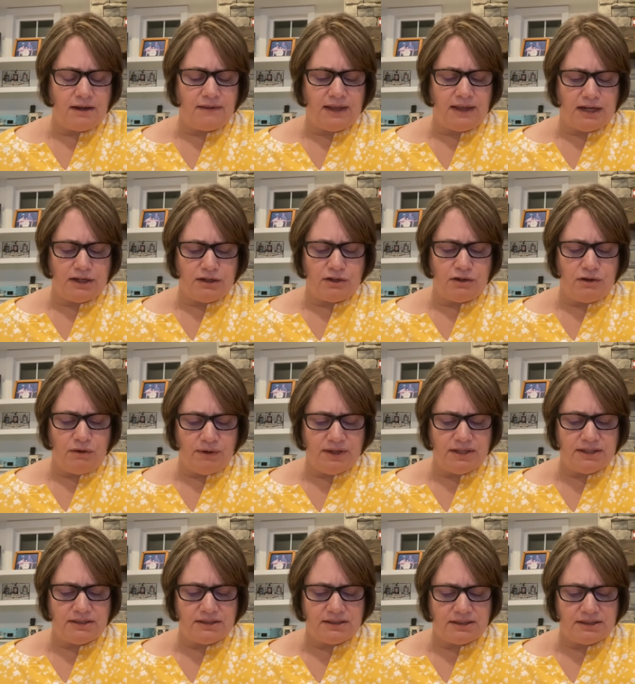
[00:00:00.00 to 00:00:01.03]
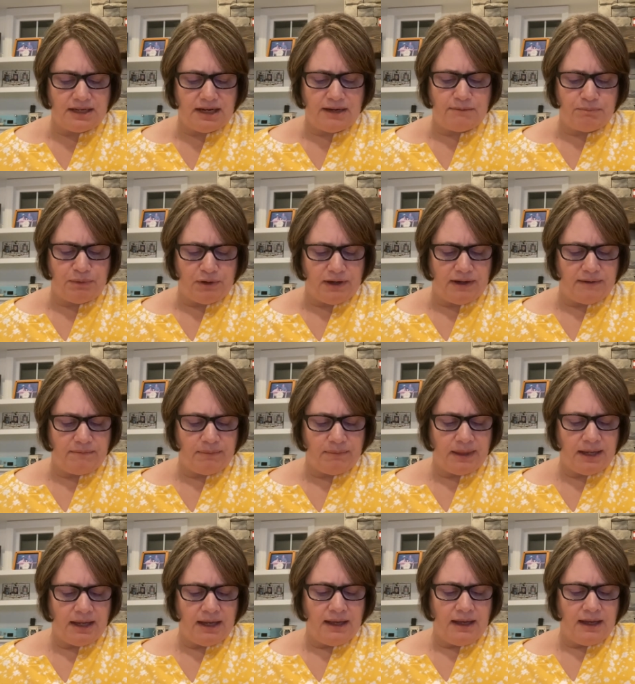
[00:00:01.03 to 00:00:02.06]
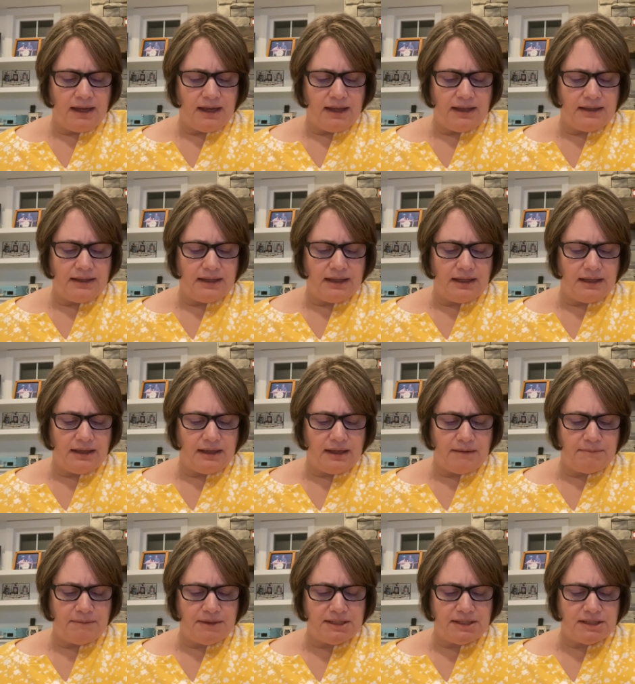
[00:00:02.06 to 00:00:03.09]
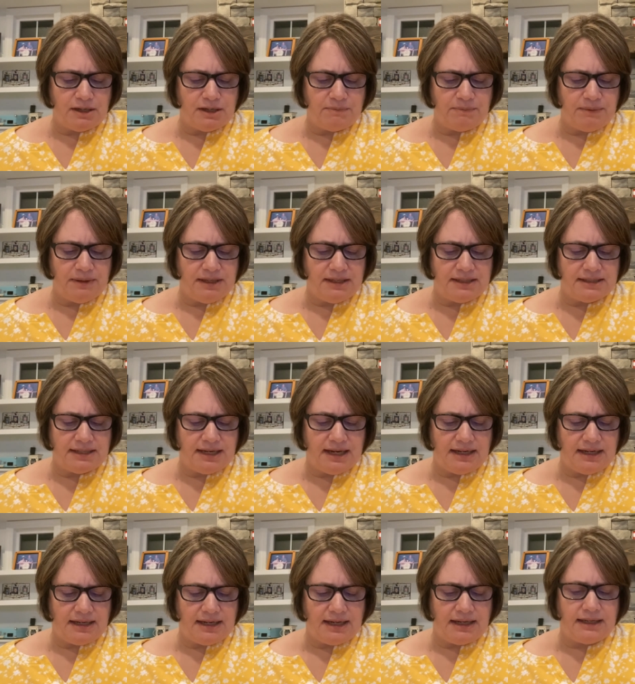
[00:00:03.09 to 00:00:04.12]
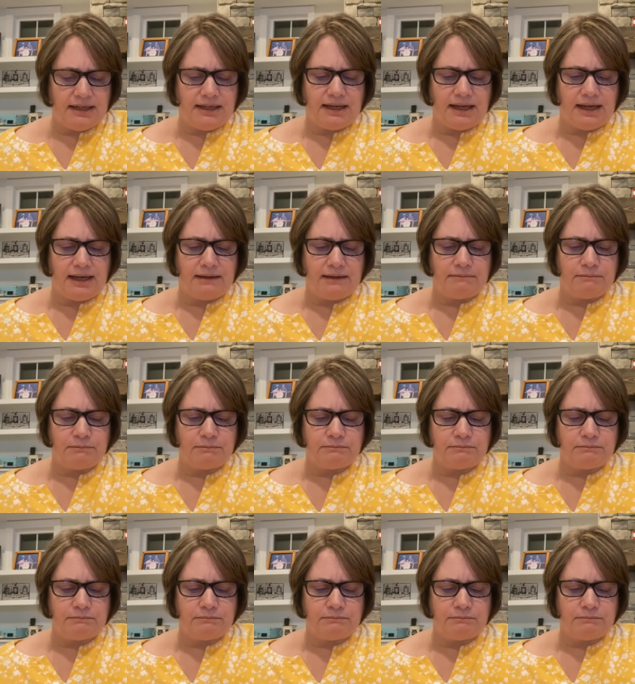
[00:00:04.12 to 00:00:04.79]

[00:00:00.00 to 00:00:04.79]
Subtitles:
you're going to stay put. And the MSRP is $8.99.